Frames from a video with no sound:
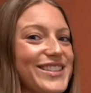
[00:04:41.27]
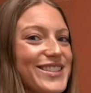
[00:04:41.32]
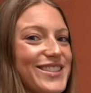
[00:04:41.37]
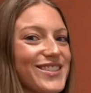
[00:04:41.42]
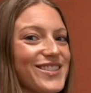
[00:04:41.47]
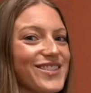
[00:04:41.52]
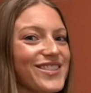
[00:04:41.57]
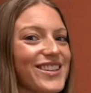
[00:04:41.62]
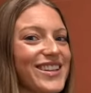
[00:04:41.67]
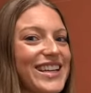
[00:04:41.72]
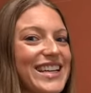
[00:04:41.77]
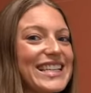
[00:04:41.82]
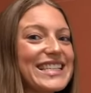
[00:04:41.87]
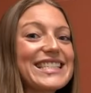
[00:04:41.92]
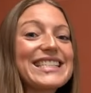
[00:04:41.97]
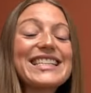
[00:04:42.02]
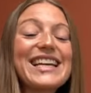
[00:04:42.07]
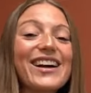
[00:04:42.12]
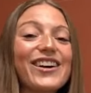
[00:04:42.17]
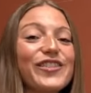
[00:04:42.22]

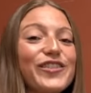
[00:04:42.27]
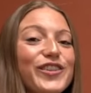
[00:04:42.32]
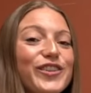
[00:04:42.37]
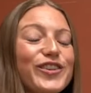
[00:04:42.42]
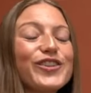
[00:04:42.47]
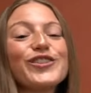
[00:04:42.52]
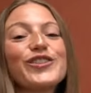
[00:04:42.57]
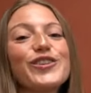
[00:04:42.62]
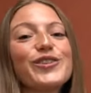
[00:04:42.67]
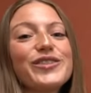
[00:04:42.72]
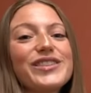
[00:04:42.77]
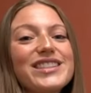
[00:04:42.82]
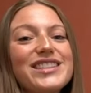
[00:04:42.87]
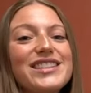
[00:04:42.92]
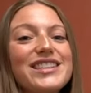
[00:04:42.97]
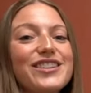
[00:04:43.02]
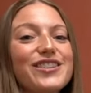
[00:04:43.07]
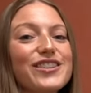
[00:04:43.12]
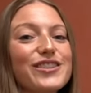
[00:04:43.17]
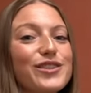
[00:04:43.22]
stories. Now, if you don't know what
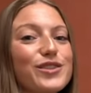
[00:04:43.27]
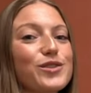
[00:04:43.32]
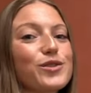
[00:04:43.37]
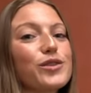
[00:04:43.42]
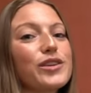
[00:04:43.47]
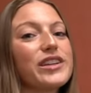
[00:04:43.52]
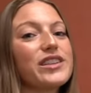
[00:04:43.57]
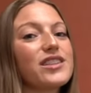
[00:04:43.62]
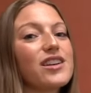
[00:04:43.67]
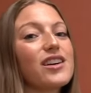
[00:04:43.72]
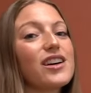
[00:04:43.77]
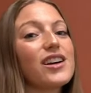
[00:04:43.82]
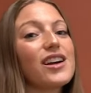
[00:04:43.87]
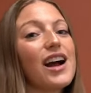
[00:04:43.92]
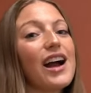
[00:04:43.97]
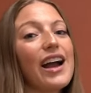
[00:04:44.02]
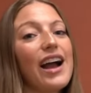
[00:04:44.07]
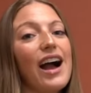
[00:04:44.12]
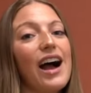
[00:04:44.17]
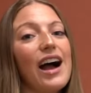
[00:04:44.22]
secret stories are,
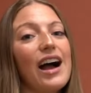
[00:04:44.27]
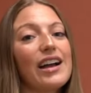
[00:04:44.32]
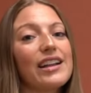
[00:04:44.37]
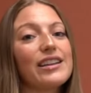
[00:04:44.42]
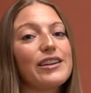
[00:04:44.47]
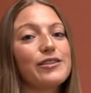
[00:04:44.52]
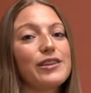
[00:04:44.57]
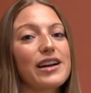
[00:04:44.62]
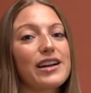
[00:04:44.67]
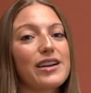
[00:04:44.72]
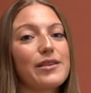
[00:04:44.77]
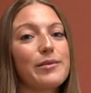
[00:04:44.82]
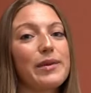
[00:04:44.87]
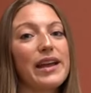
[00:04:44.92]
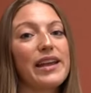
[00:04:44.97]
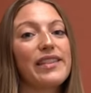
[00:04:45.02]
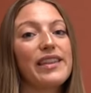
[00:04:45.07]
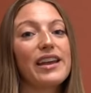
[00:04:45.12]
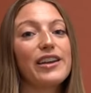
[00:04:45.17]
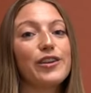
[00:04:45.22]
I highly
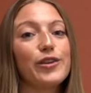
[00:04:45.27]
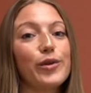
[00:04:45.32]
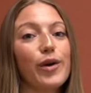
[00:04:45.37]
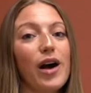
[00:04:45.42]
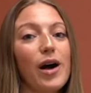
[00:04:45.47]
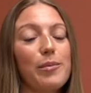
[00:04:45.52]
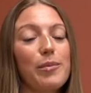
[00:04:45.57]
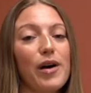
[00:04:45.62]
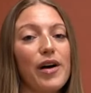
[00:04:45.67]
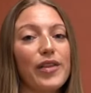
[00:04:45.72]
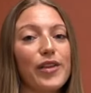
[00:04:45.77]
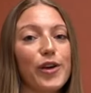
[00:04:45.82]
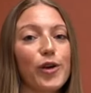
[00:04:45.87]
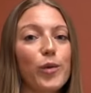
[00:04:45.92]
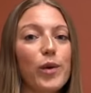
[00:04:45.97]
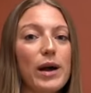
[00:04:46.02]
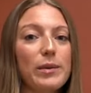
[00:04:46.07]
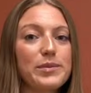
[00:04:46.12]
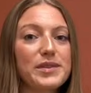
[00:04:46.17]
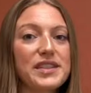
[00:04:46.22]
recommend that you hop on their
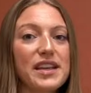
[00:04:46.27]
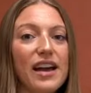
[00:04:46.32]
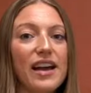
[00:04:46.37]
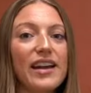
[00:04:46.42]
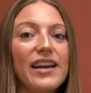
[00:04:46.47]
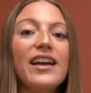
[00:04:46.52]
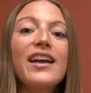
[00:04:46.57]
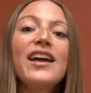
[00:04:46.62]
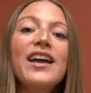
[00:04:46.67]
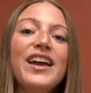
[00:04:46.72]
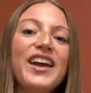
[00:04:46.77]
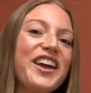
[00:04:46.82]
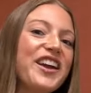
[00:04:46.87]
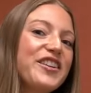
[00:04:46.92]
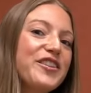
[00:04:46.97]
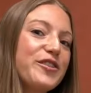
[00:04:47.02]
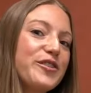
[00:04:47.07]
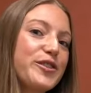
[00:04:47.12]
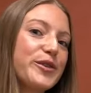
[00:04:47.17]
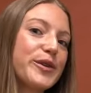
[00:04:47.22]
website
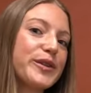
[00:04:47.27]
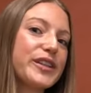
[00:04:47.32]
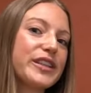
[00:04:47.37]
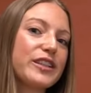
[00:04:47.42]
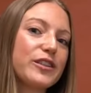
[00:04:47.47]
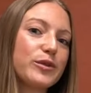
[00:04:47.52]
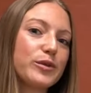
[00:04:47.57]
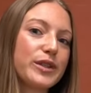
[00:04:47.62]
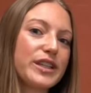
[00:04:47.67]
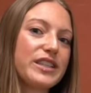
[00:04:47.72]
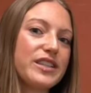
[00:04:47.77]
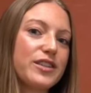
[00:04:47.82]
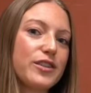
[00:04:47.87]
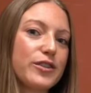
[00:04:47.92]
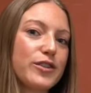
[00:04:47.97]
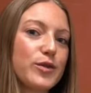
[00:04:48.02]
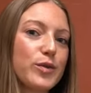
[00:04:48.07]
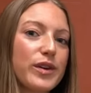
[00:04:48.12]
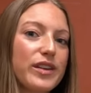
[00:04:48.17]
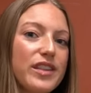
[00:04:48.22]
and you do a little
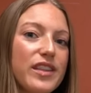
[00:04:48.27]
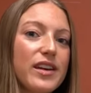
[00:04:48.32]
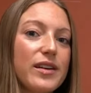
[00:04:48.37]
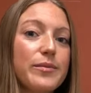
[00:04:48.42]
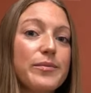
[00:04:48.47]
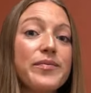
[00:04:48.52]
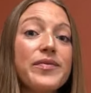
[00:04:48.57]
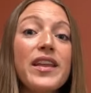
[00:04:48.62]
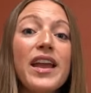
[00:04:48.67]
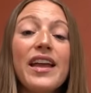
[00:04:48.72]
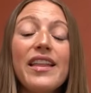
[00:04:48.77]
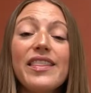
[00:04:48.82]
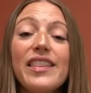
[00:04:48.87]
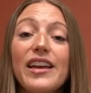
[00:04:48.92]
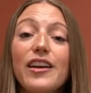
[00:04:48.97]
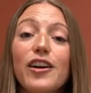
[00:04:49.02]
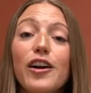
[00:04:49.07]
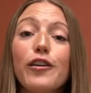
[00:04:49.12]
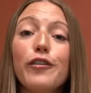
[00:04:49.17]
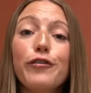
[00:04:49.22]
research with them.
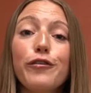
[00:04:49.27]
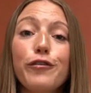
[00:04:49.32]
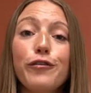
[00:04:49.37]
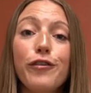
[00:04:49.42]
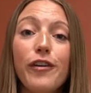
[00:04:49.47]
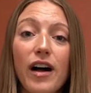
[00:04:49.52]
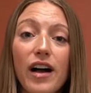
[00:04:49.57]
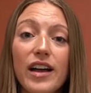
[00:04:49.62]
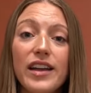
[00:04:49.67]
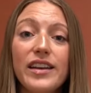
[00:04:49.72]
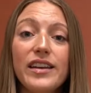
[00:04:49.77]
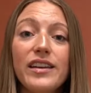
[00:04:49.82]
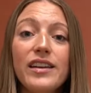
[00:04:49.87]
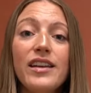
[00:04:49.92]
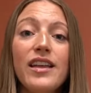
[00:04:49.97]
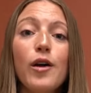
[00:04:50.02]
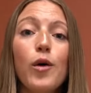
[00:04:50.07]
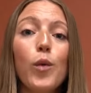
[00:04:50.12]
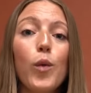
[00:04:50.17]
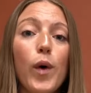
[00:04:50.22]
They're a fun
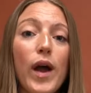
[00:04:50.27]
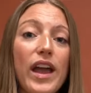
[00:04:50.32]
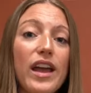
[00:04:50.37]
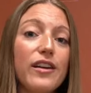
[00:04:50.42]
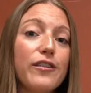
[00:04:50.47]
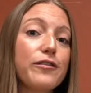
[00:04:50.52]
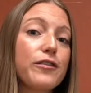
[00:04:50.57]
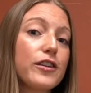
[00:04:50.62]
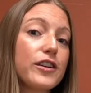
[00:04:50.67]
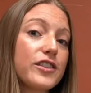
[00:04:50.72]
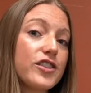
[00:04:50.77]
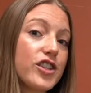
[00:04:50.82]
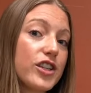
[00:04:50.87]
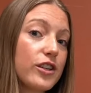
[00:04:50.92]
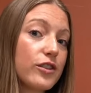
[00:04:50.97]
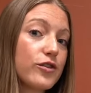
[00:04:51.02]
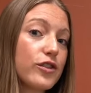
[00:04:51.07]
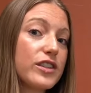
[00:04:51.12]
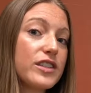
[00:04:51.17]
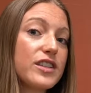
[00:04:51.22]
way for
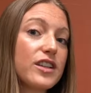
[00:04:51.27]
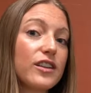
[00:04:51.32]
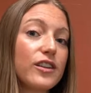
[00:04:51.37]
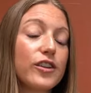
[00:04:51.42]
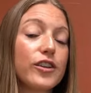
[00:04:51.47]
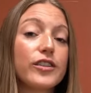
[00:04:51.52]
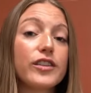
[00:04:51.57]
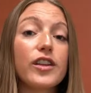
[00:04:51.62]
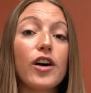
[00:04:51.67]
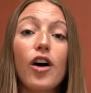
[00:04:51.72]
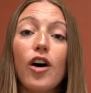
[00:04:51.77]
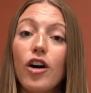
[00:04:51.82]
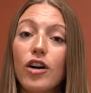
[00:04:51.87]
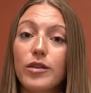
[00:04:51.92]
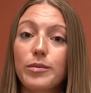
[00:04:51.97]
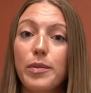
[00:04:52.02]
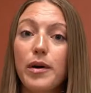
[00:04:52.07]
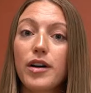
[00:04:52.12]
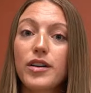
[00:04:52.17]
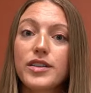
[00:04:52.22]
children to learn the
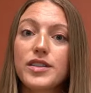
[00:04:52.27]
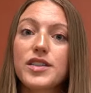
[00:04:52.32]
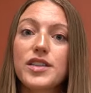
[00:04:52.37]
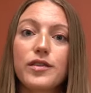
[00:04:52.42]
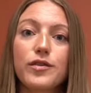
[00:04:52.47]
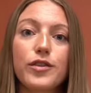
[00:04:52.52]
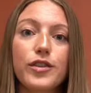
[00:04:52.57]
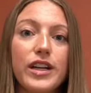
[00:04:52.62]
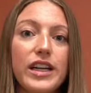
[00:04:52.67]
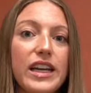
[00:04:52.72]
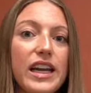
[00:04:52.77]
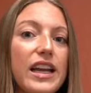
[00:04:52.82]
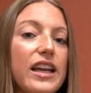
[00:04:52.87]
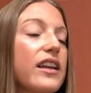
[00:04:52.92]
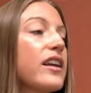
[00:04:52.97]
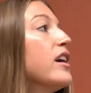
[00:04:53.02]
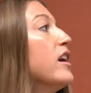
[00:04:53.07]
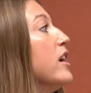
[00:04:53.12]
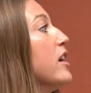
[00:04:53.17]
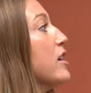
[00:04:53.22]
hard parts of
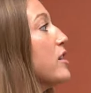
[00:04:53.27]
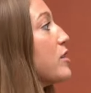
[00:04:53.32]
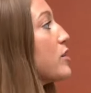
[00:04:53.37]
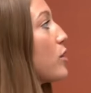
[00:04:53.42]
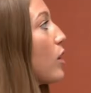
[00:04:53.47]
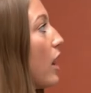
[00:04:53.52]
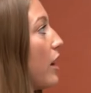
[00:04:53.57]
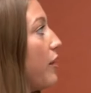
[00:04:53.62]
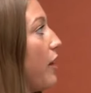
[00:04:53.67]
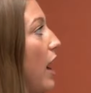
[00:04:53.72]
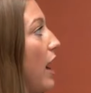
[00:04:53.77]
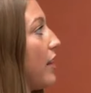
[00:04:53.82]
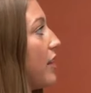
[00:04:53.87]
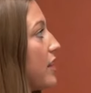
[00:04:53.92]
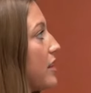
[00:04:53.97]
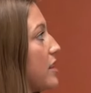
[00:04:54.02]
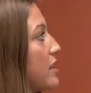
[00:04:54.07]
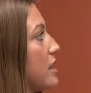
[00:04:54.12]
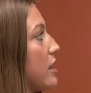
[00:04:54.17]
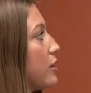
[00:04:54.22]
reading. So I've had
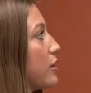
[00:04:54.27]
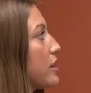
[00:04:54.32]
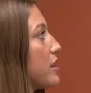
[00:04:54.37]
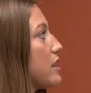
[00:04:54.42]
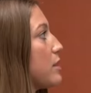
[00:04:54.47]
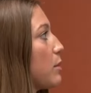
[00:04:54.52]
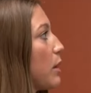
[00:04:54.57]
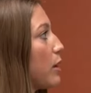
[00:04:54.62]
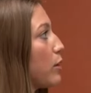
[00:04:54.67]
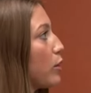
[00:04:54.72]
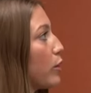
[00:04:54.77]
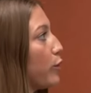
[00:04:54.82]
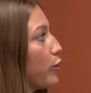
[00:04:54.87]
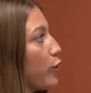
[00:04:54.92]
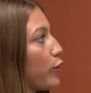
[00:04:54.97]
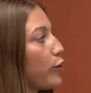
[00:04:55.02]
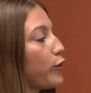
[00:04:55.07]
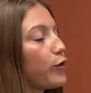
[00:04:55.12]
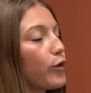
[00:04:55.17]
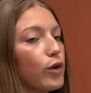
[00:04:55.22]
the secrets in my room
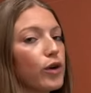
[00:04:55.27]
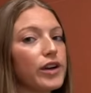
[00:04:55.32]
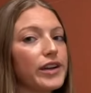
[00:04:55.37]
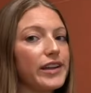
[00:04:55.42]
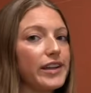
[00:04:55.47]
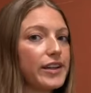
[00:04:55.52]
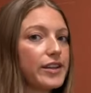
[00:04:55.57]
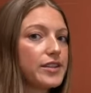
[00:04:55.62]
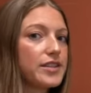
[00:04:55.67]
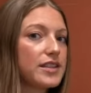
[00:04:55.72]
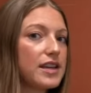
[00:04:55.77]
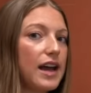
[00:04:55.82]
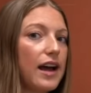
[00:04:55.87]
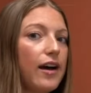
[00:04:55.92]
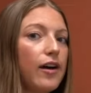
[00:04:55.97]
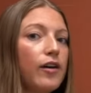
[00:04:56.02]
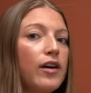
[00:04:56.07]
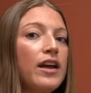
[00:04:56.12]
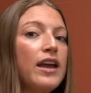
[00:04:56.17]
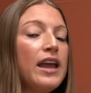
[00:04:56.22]
for 4 years
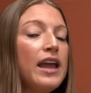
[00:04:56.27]
now,